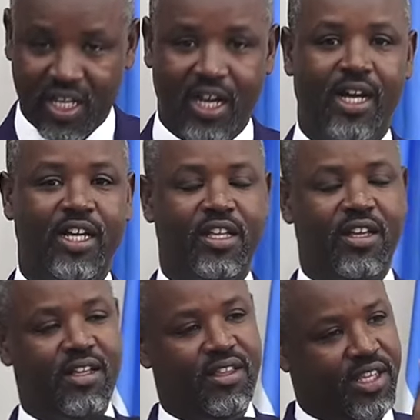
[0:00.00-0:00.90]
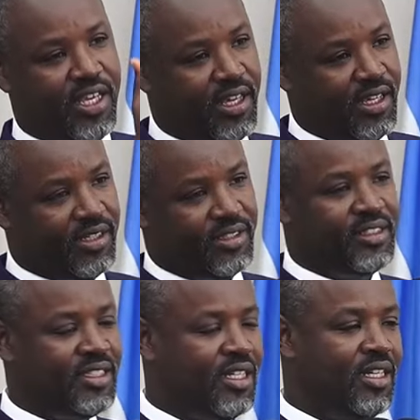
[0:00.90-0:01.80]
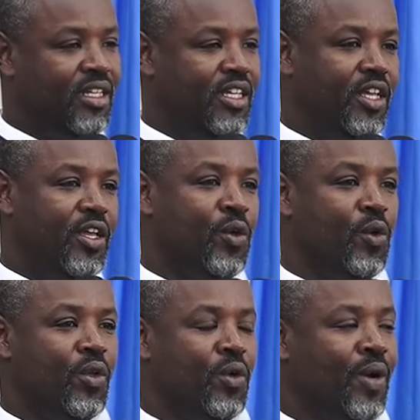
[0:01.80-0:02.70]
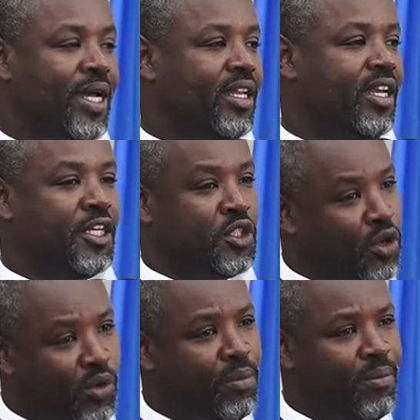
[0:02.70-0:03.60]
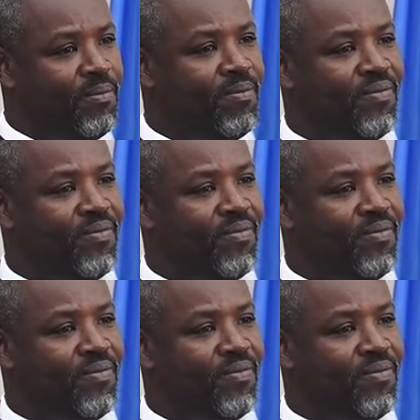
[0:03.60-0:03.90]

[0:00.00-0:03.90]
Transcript: Uh, the, you, you wanted a showroom,